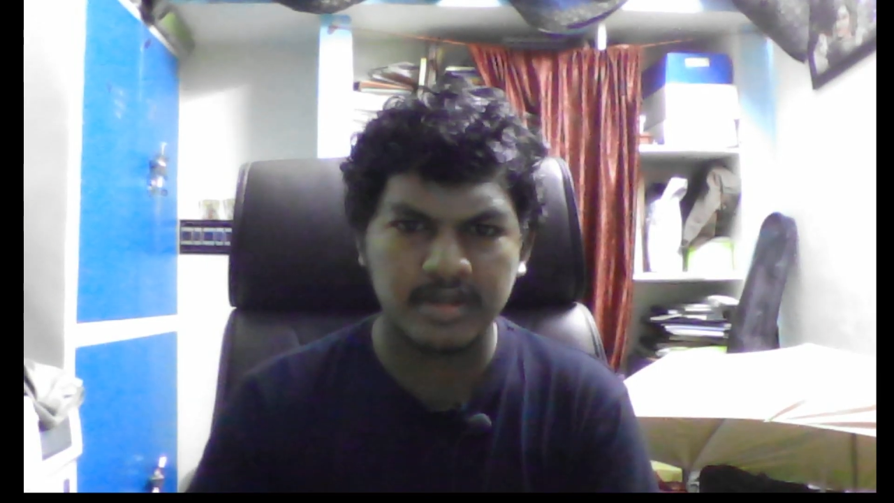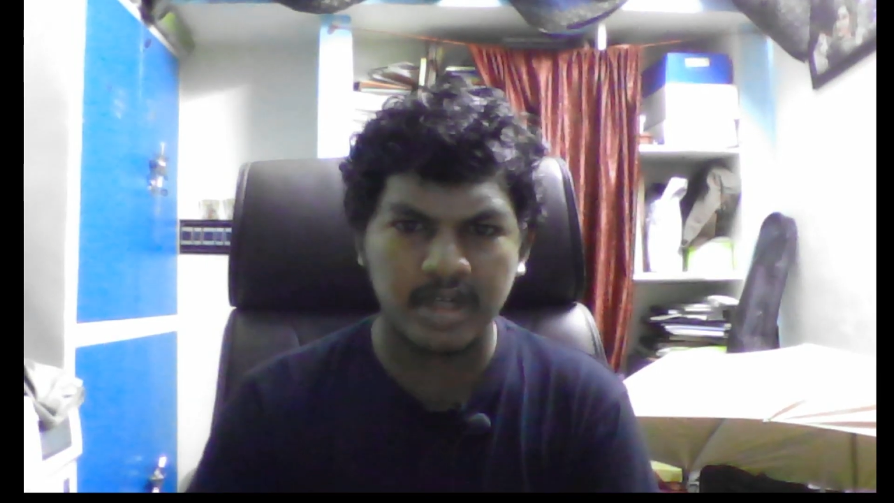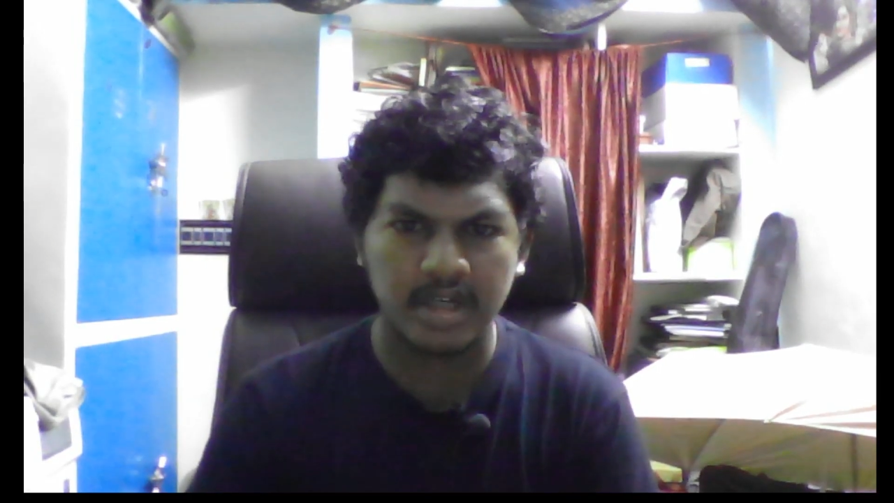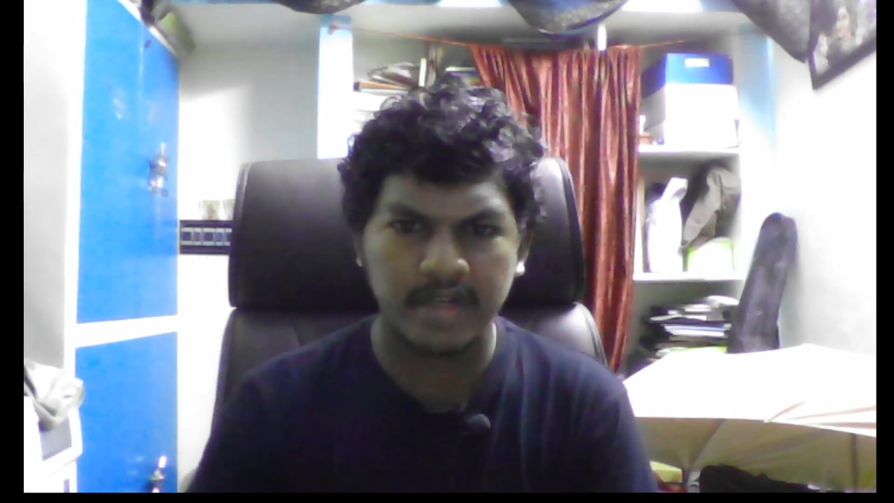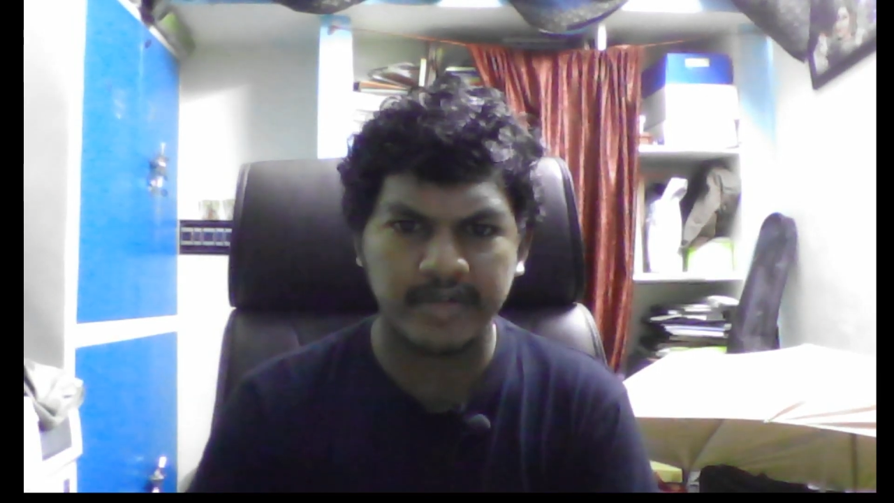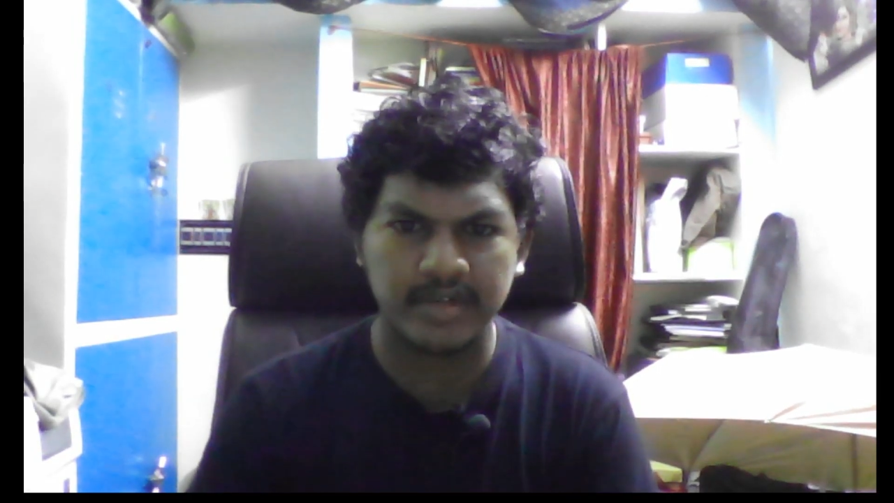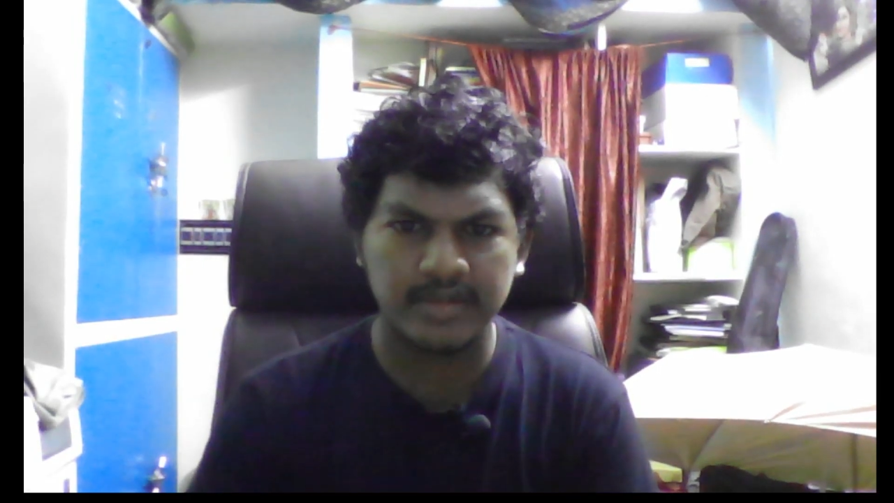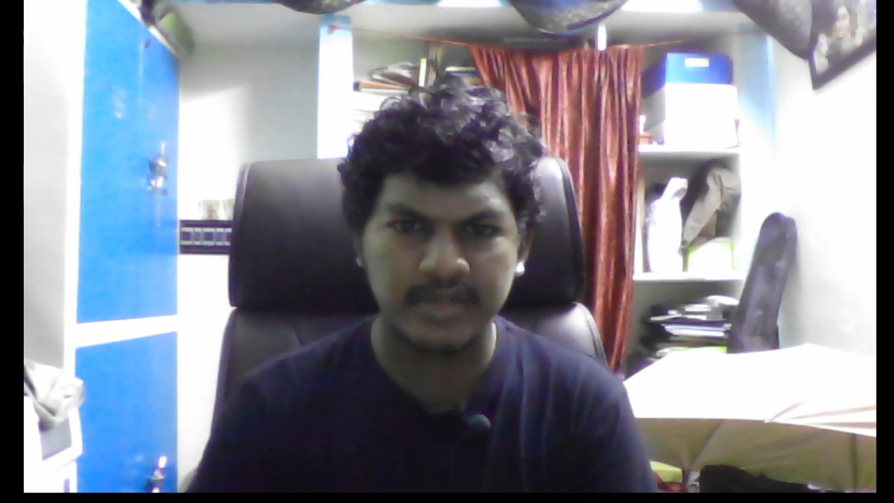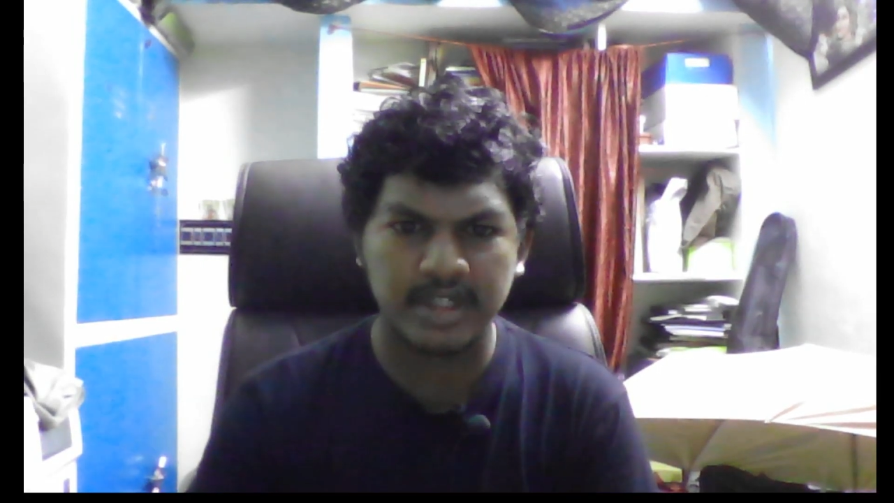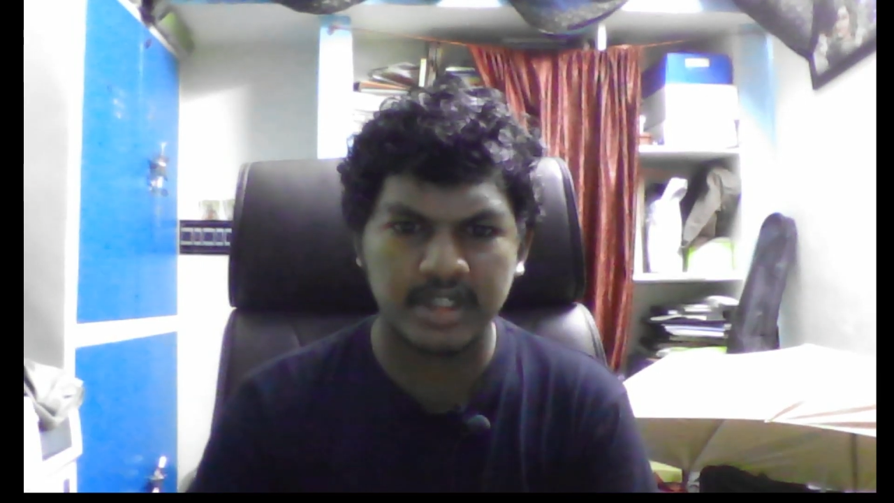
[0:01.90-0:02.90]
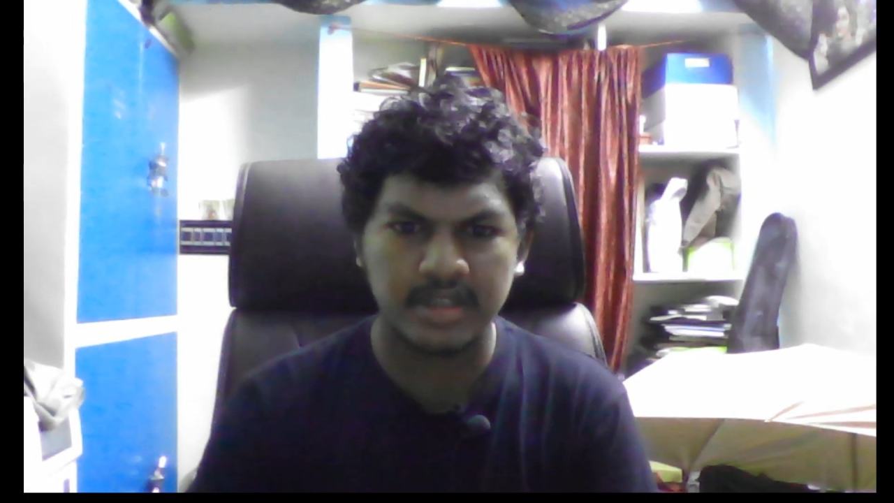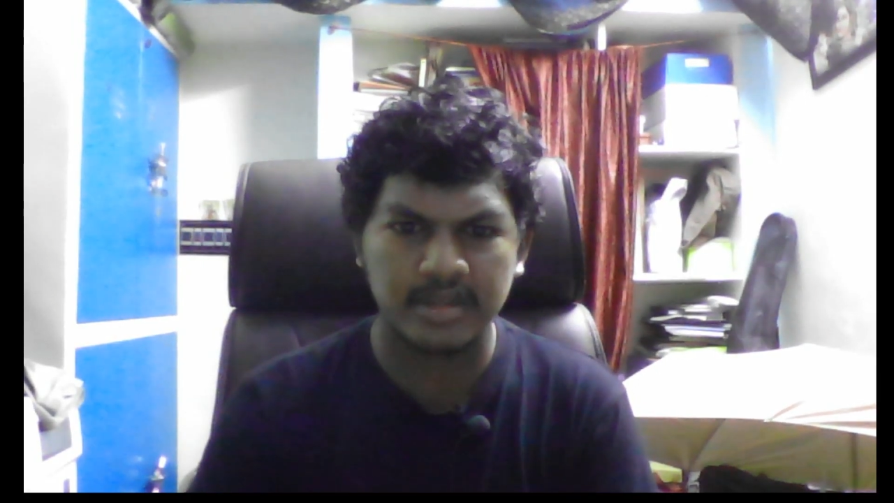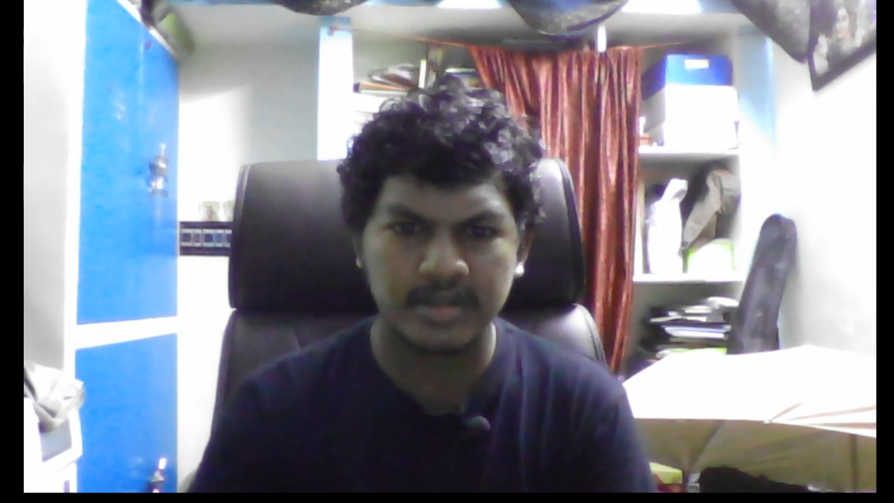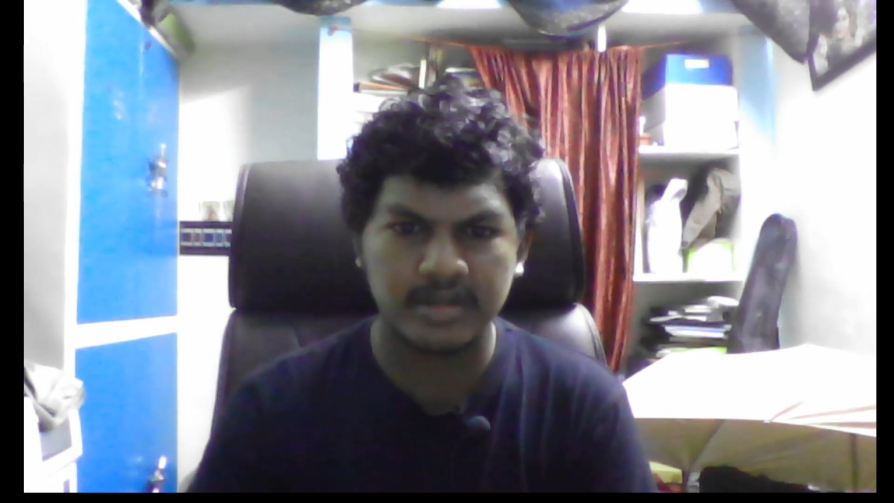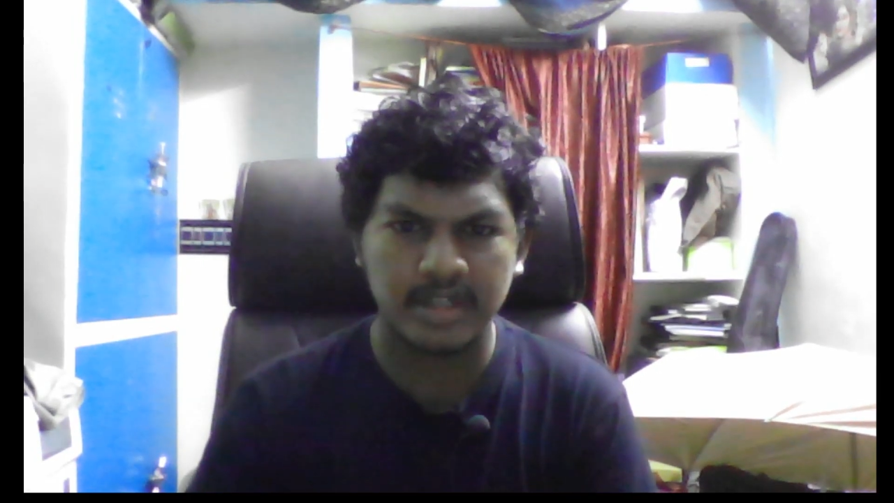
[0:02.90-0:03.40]
everyone, welcome to
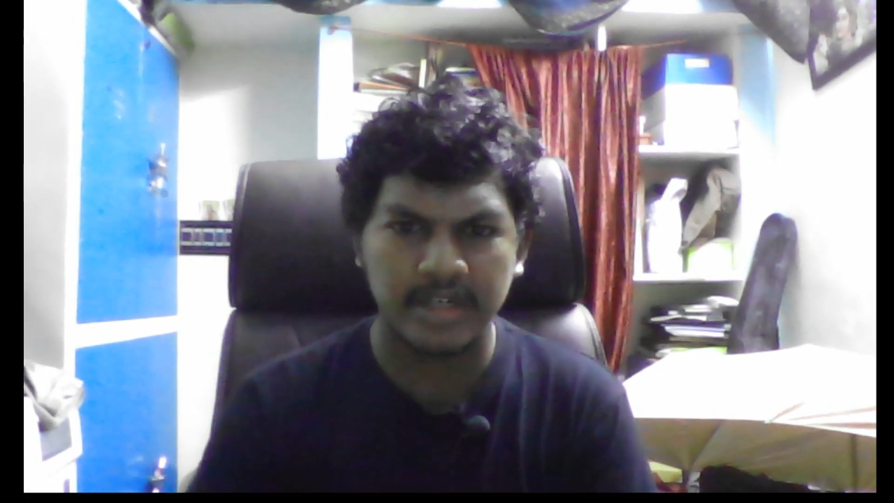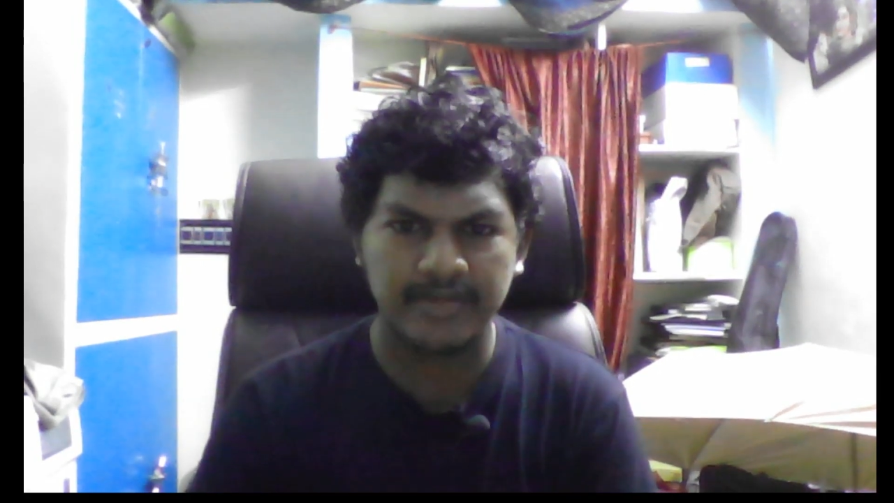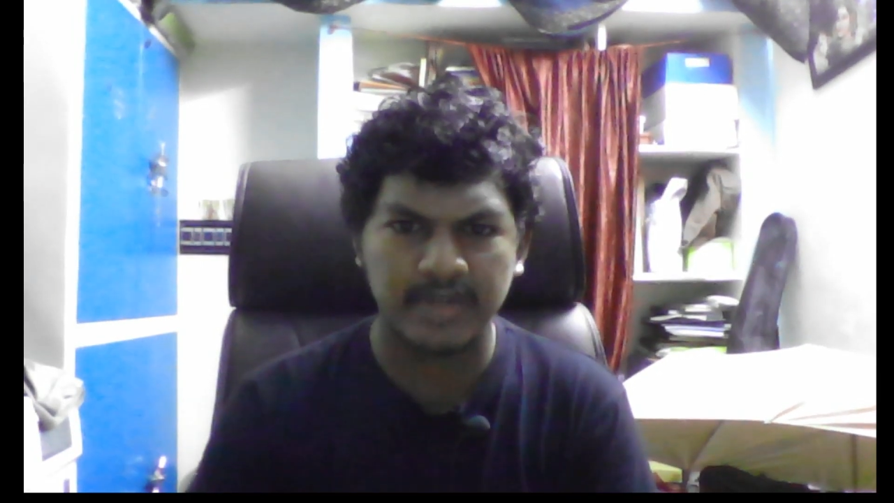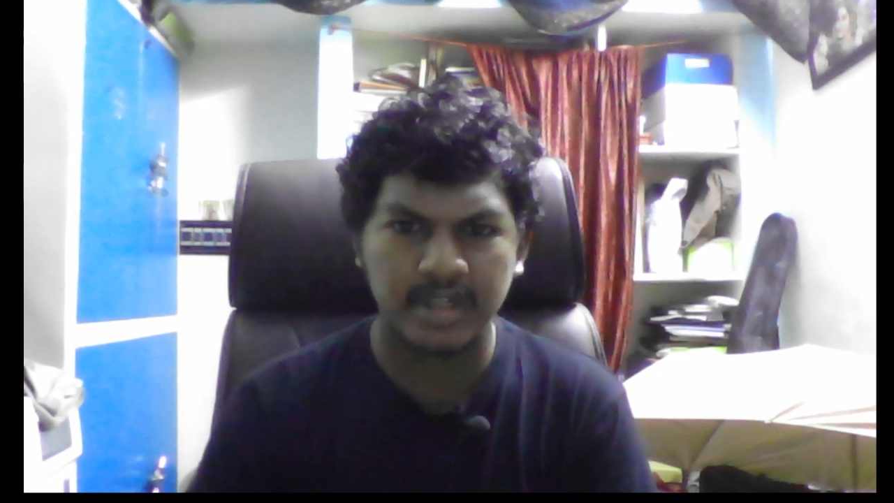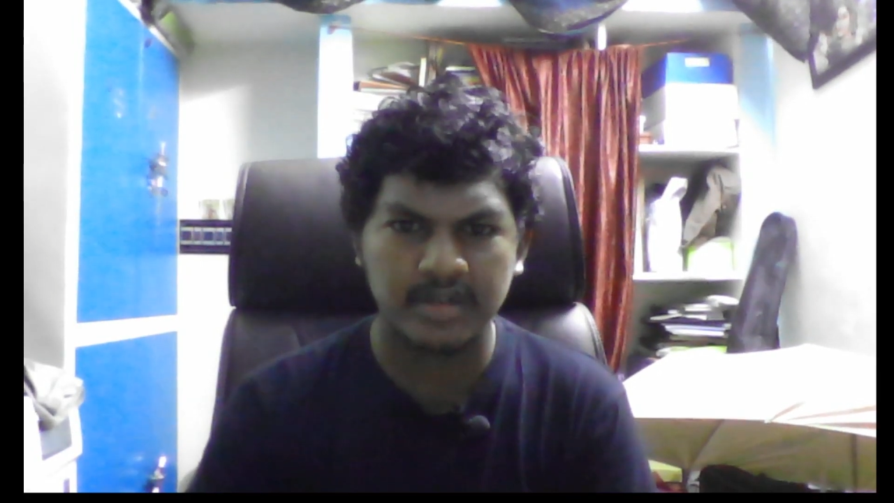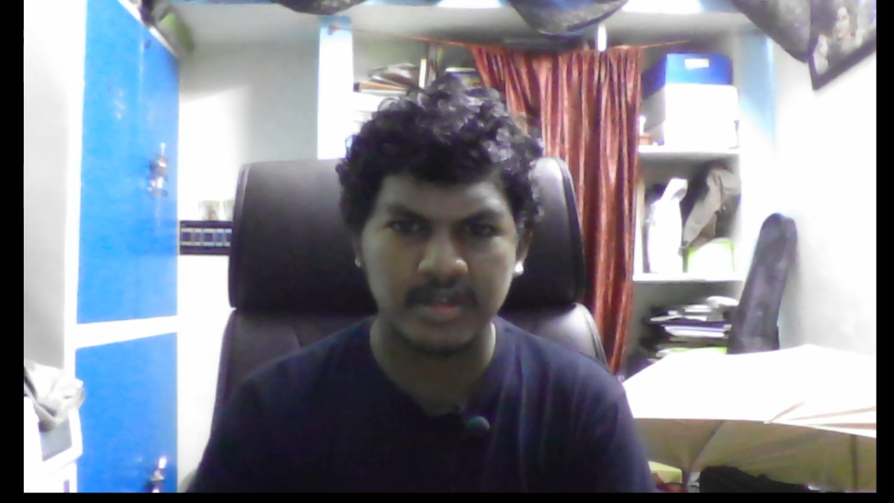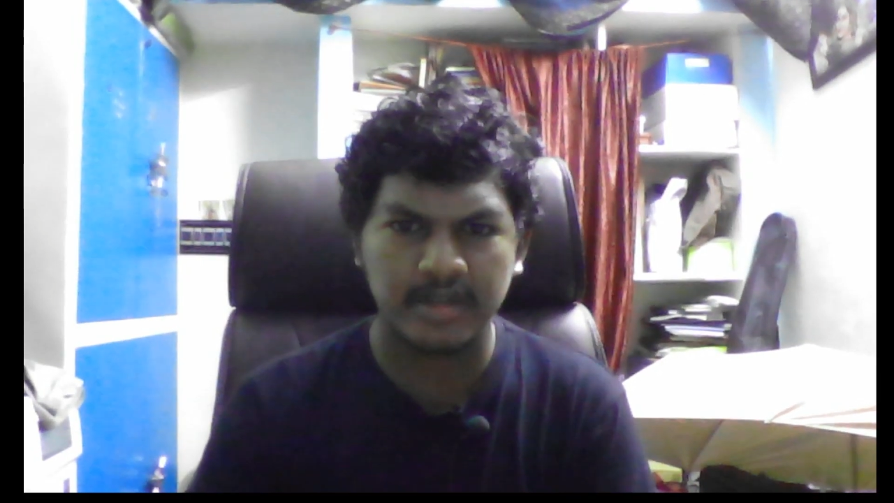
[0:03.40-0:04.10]
day 5 of